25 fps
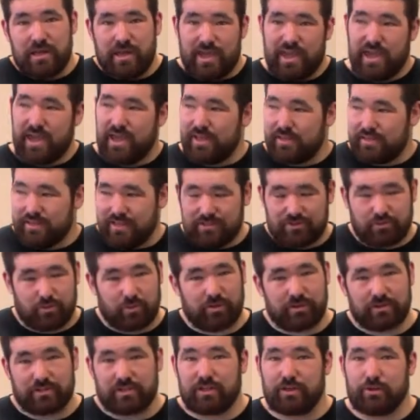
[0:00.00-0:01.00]
and that's
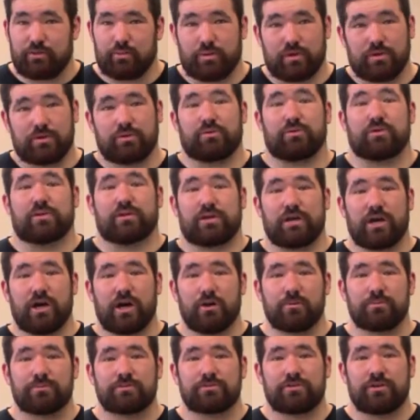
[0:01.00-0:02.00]
where the gear really, really
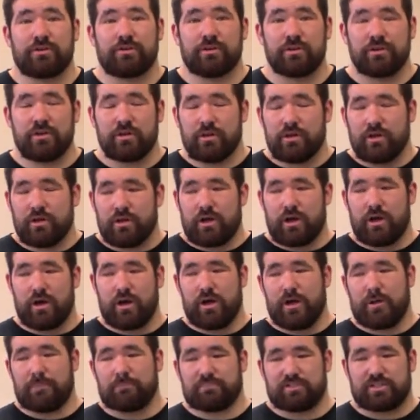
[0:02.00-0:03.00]
helps
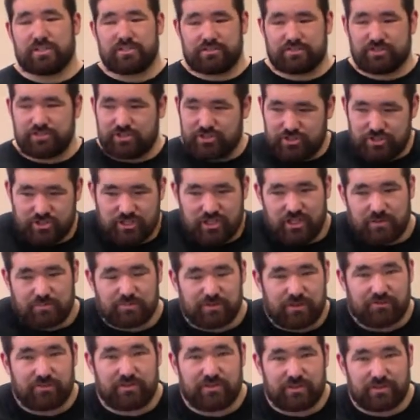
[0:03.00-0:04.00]
because um, it just
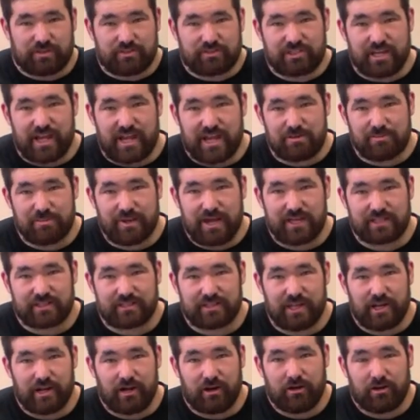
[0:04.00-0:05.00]
keeps everything tight back
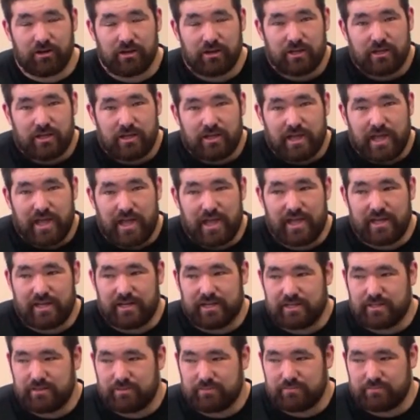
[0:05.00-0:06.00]
there,
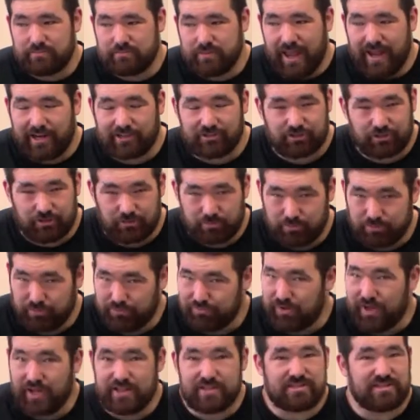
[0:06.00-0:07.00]
and it actually
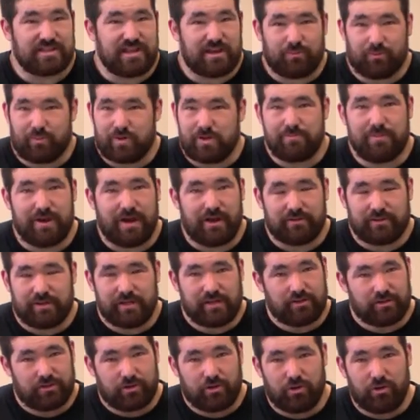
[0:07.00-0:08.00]
provides that rebound
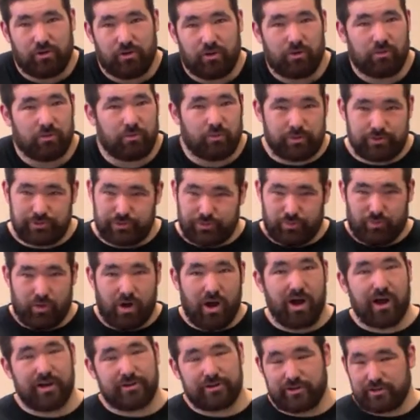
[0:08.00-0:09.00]
out of the hole. When you're
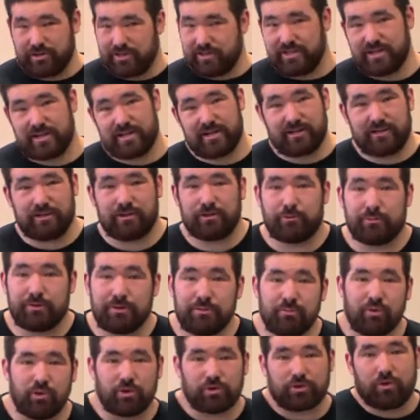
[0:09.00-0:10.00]
raw, you're going to need a little
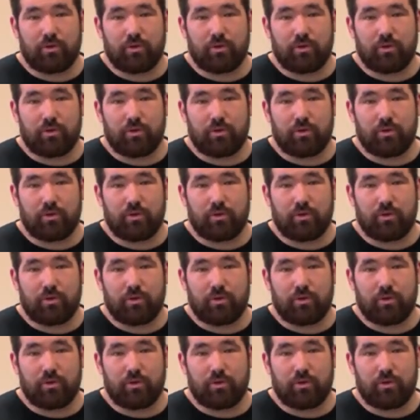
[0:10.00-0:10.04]
bit more